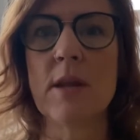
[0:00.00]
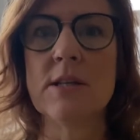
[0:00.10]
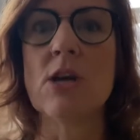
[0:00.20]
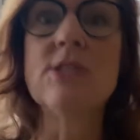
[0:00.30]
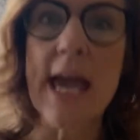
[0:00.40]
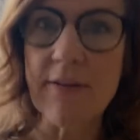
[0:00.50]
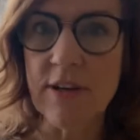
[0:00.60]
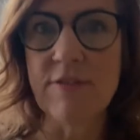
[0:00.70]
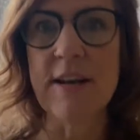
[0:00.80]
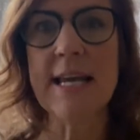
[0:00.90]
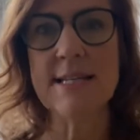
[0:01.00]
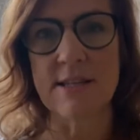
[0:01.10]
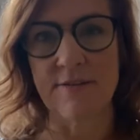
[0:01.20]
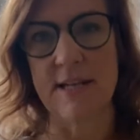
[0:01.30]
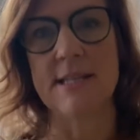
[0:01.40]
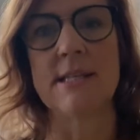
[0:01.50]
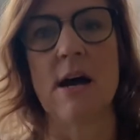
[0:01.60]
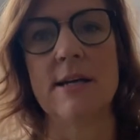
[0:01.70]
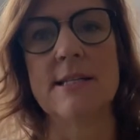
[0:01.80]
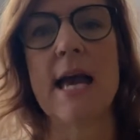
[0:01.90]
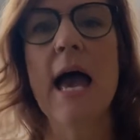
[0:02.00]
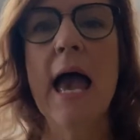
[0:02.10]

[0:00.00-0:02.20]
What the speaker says: So David flees the Philistines